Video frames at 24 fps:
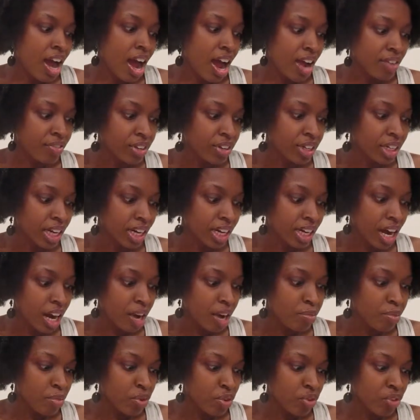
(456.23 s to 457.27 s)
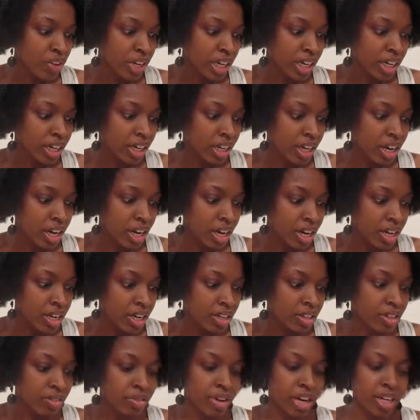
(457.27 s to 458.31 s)
I feel like I'm moving
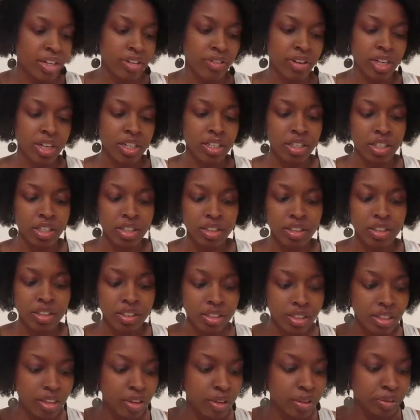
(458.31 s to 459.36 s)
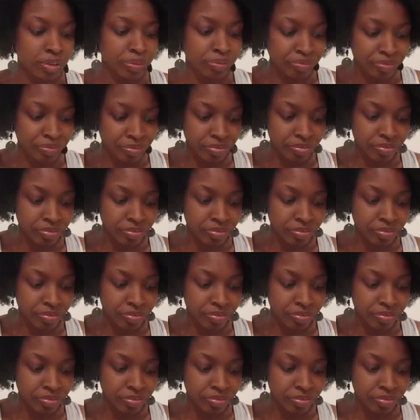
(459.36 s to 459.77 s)
in the right direction. So